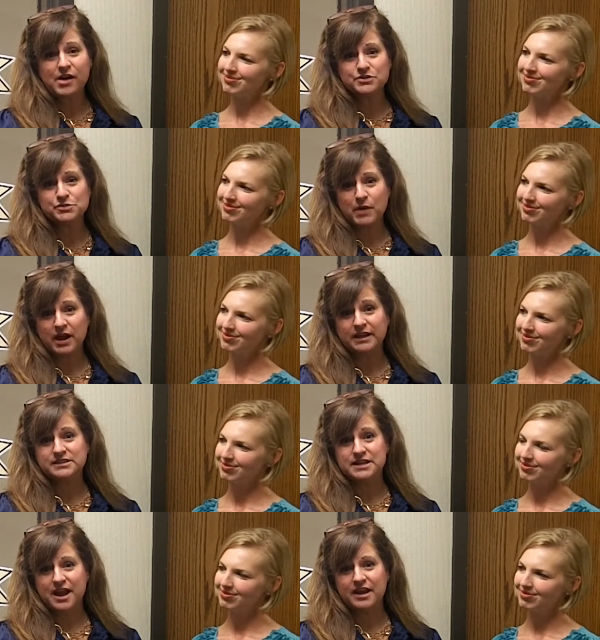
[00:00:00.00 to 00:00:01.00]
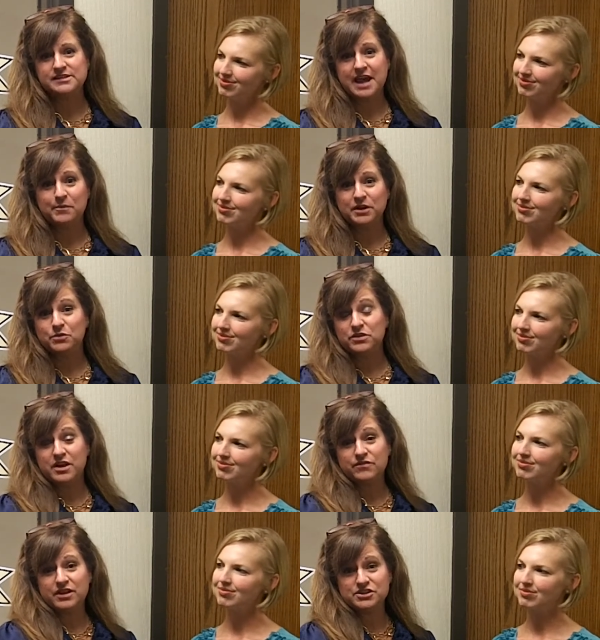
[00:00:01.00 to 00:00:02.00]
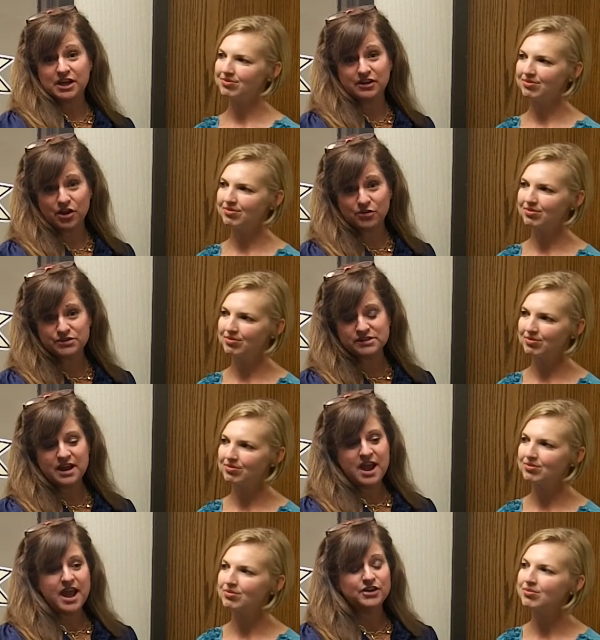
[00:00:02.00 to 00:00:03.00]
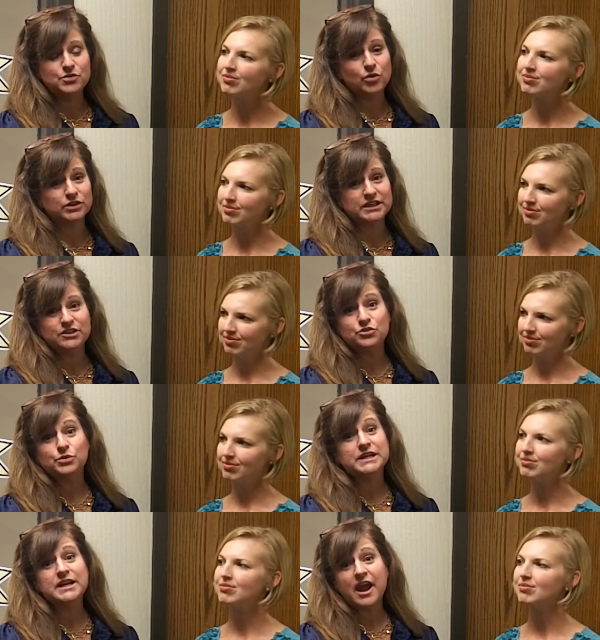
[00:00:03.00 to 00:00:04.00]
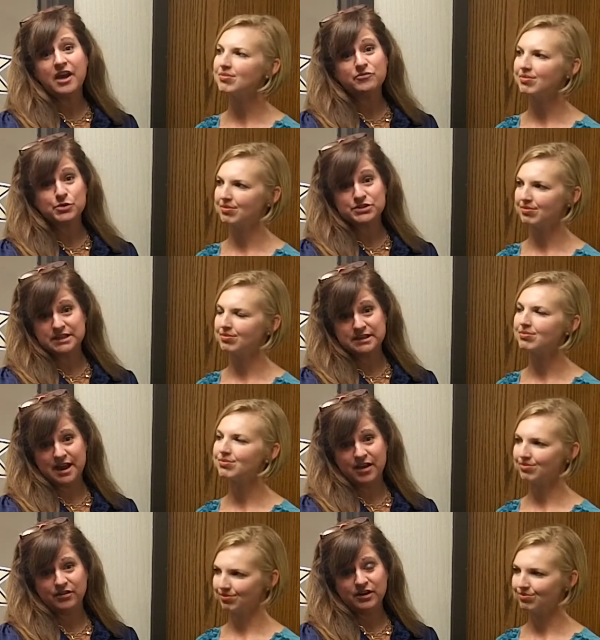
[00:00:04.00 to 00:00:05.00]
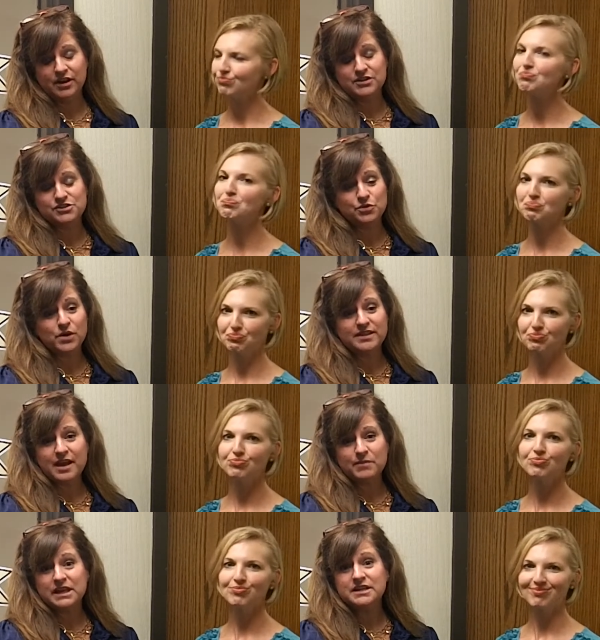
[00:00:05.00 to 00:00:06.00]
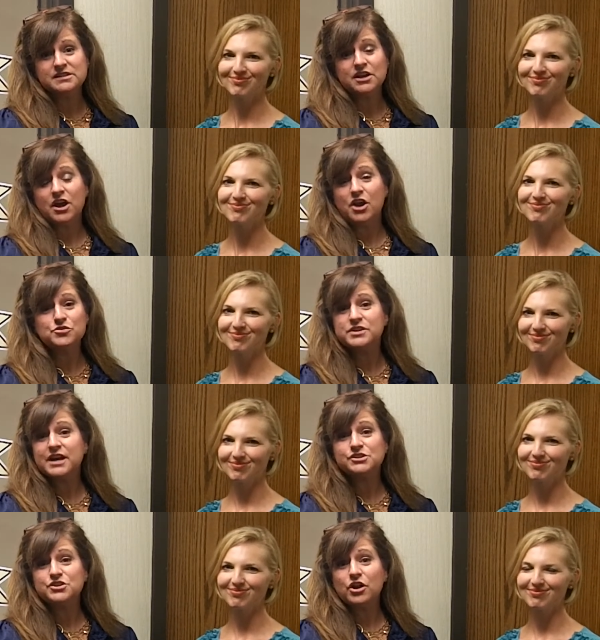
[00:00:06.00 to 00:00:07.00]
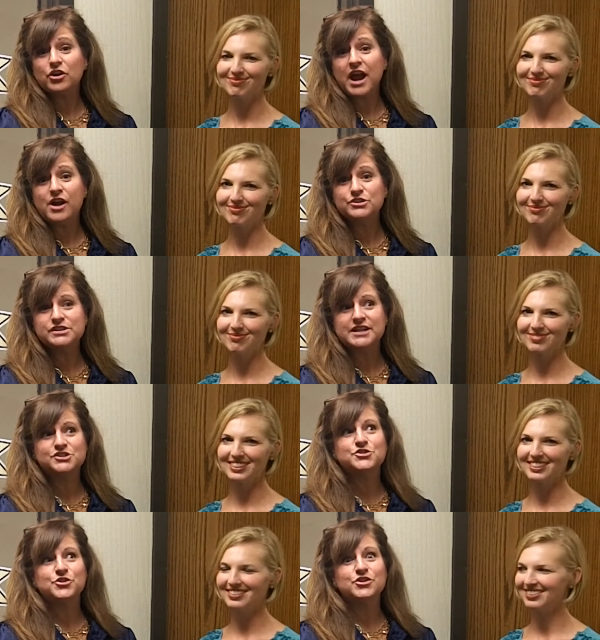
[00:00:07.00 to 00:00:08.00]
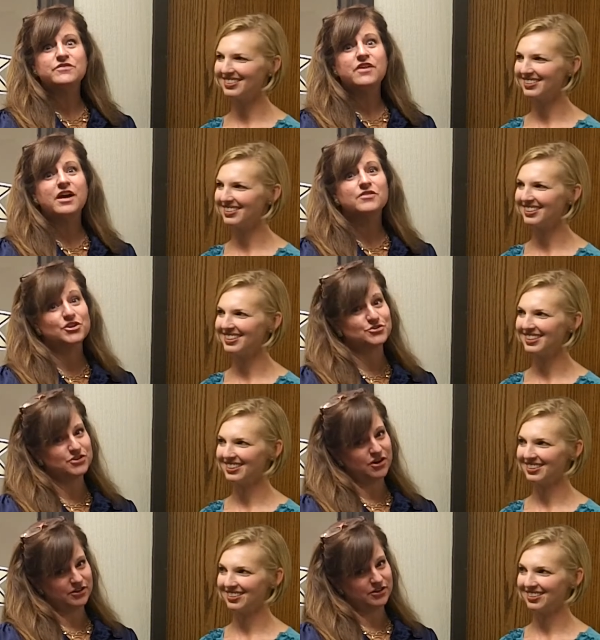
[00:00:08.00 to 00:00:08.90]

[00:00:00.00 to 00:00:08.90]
Speaker 1: house buying today is happening with FHA loans, and you only need 3.5% down. So what that means on a $100,000 house, that's $3,500.